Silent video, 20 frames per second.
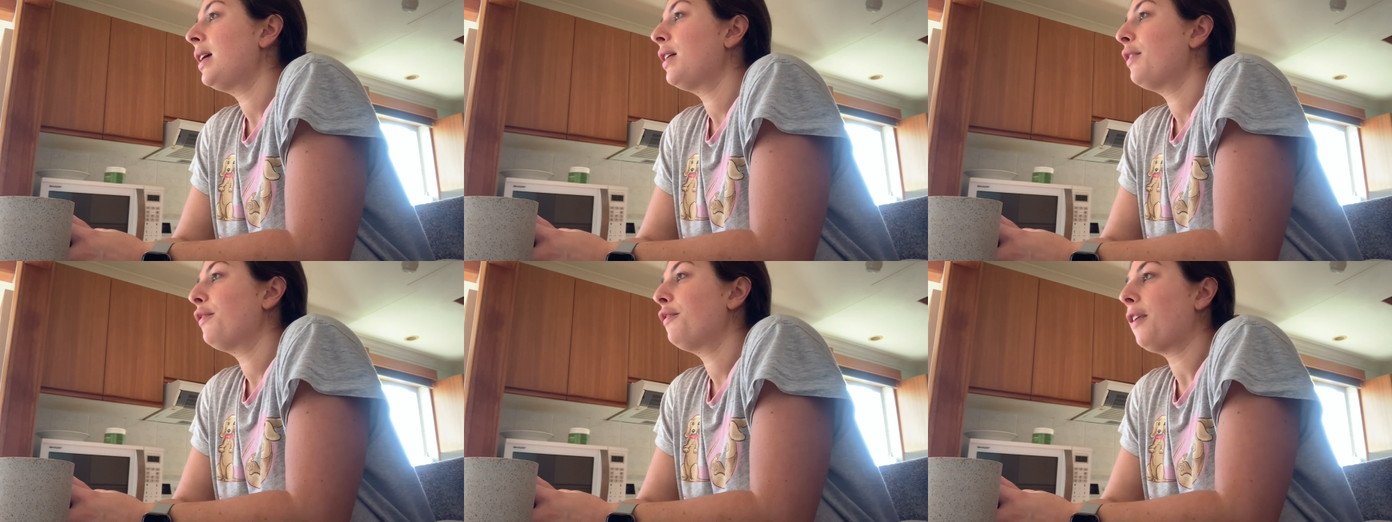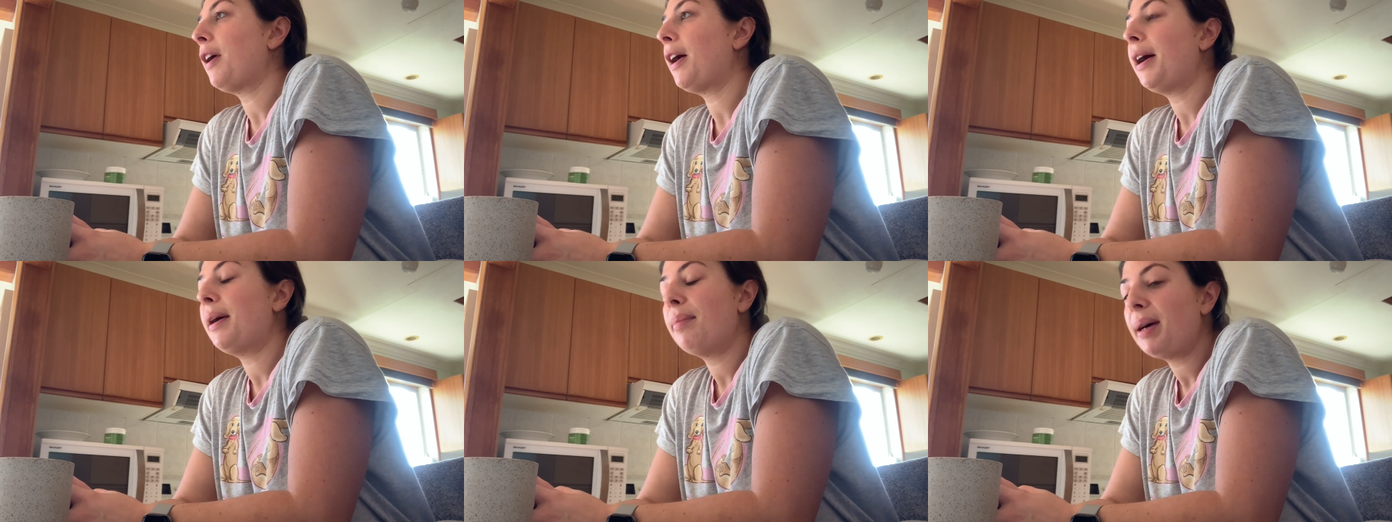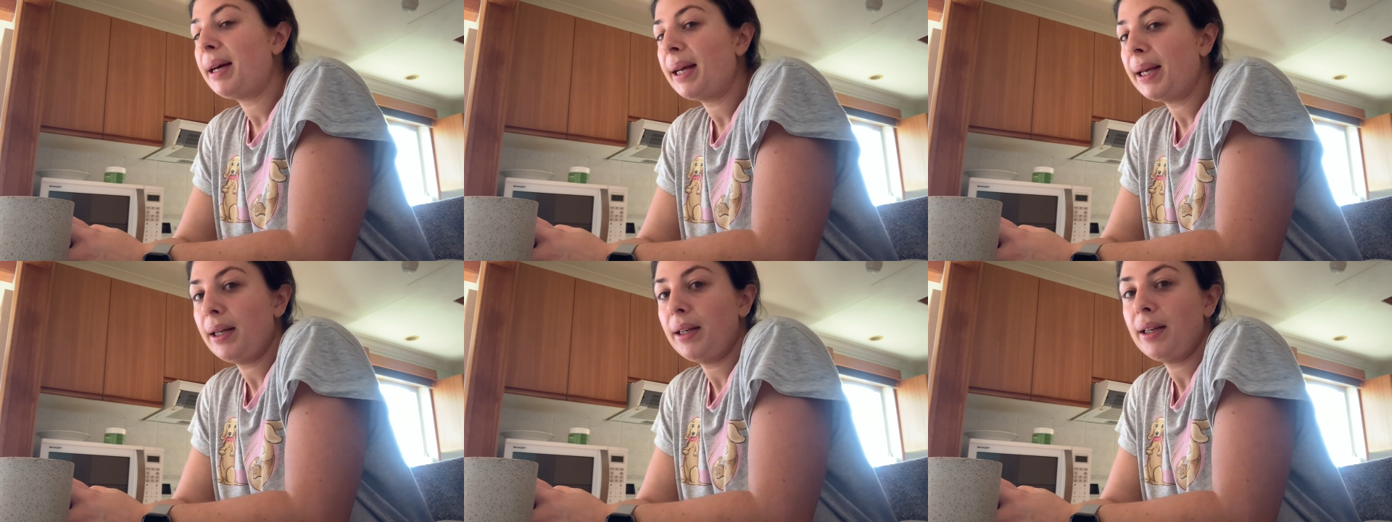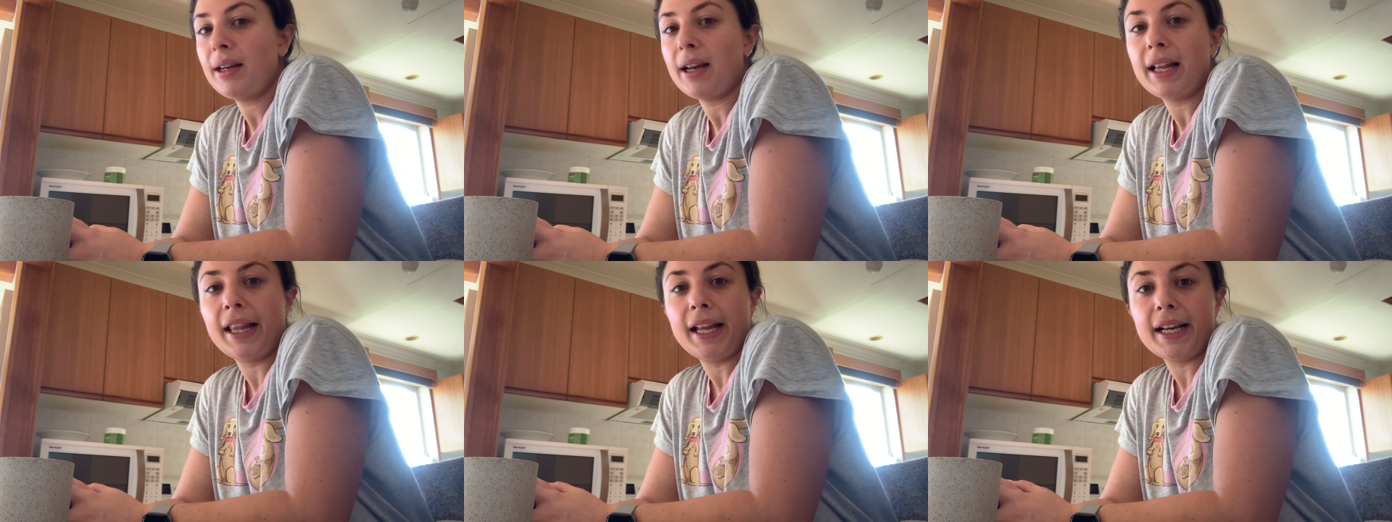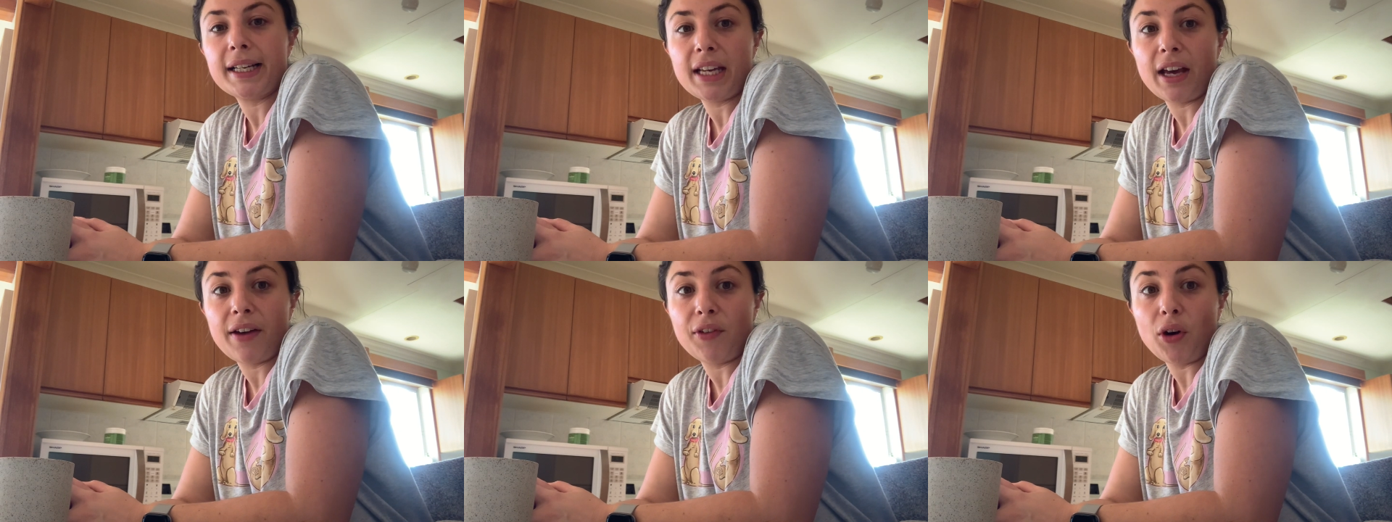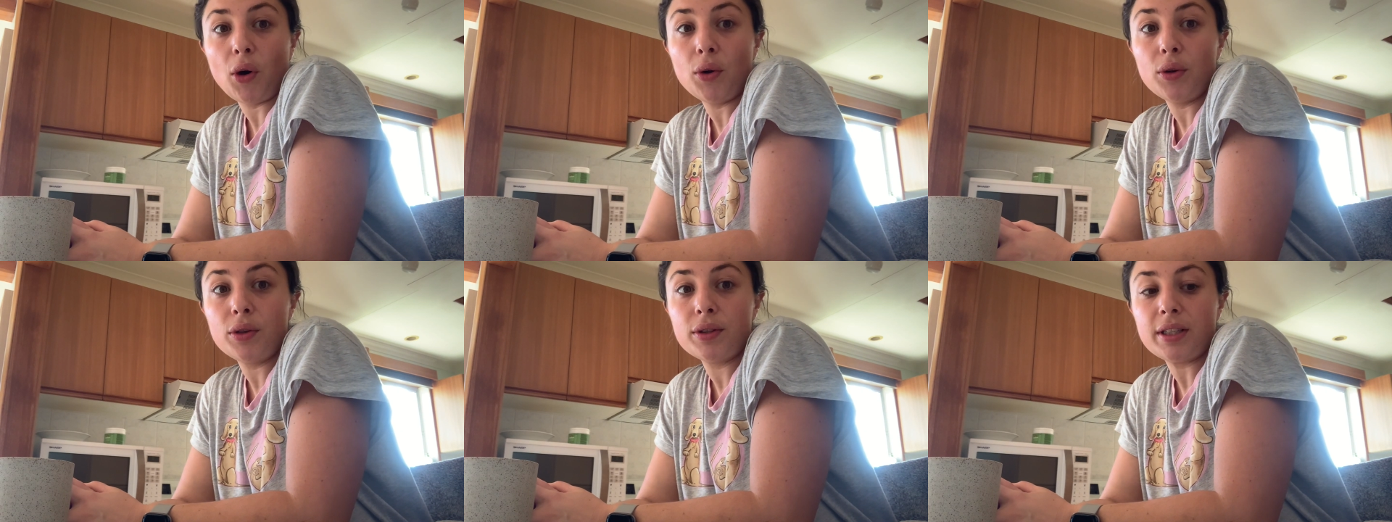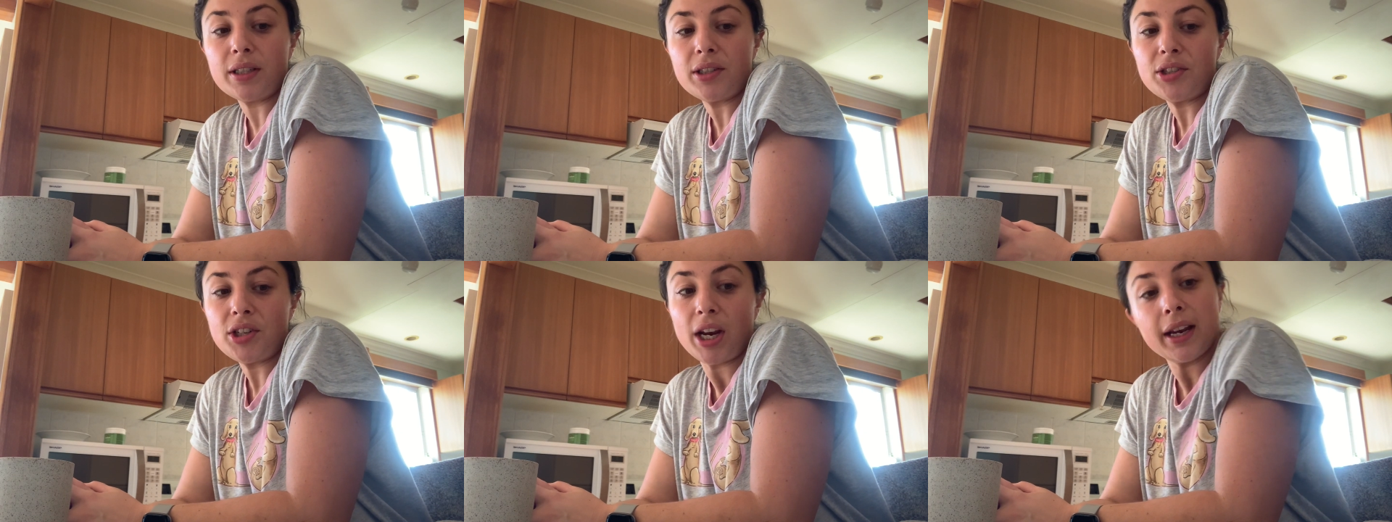Fiber, I like to have oats
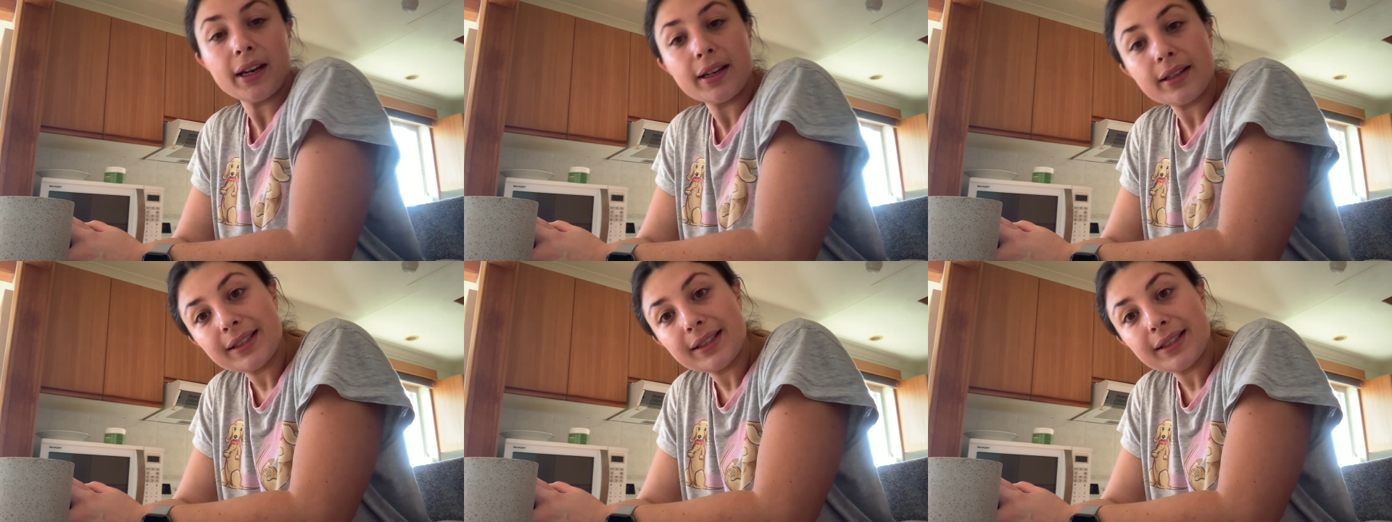and chia